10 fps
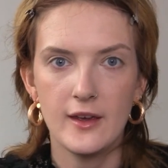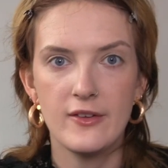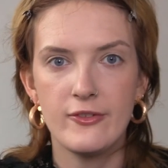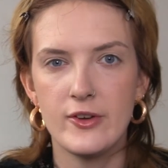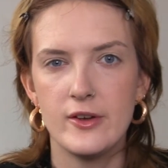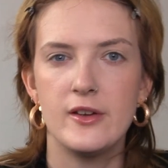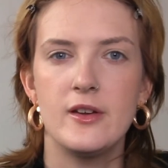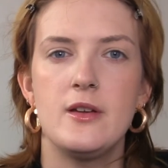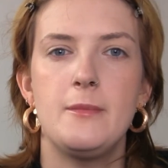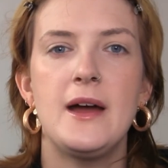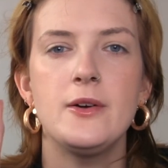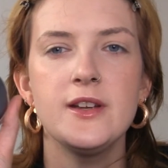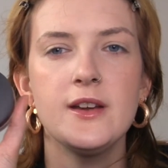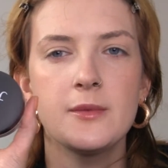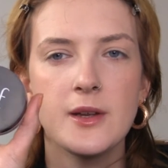for powder
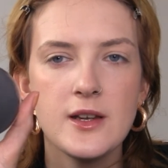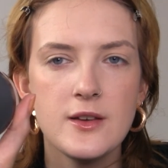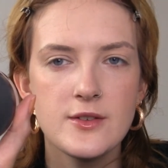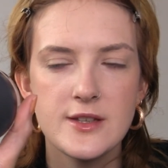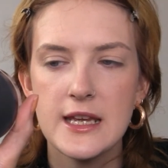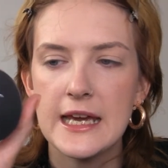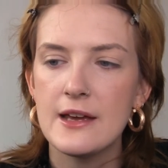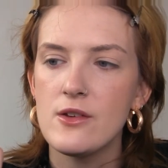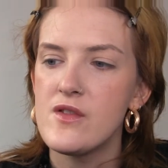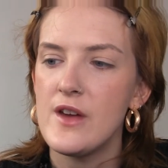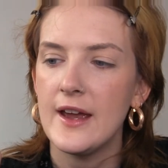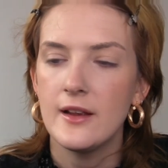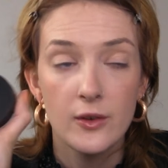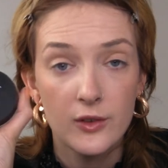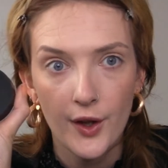I'm going to use the e.l.f. Halo
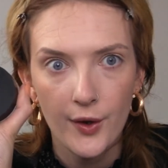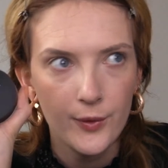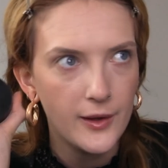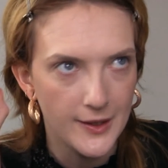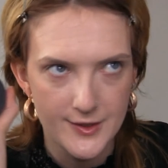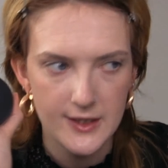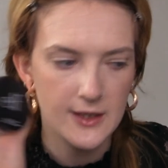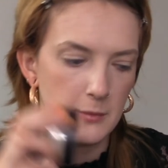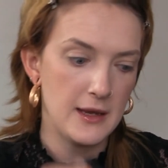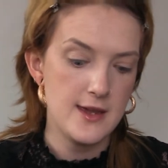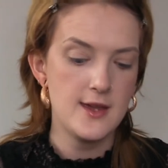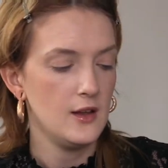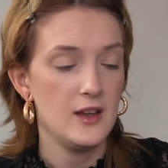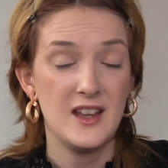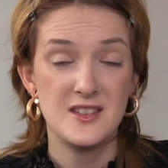Glow Classic Me.
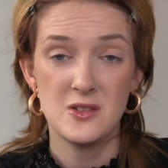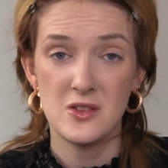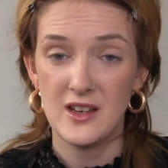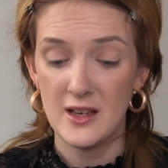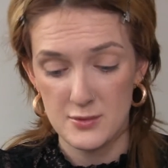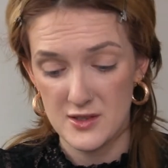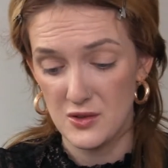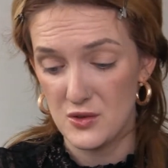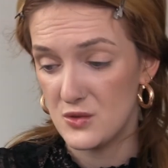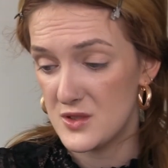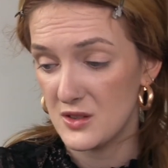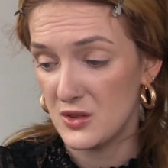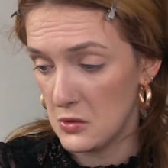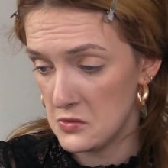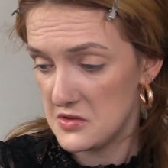It's another absolute
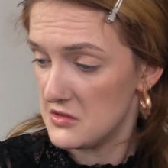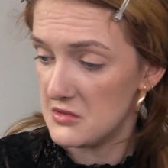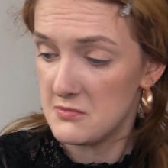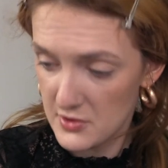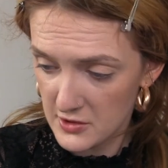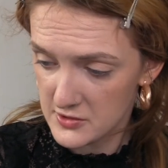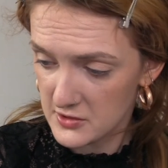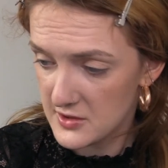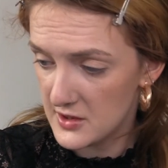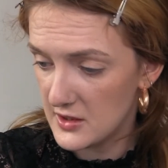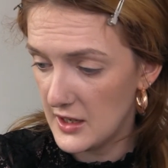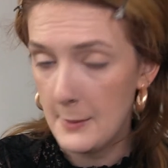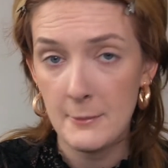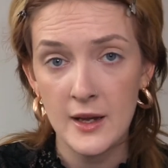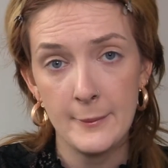golden product in
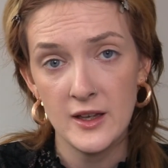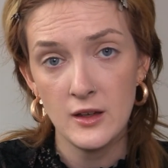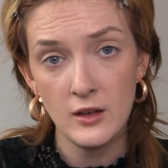my opinion.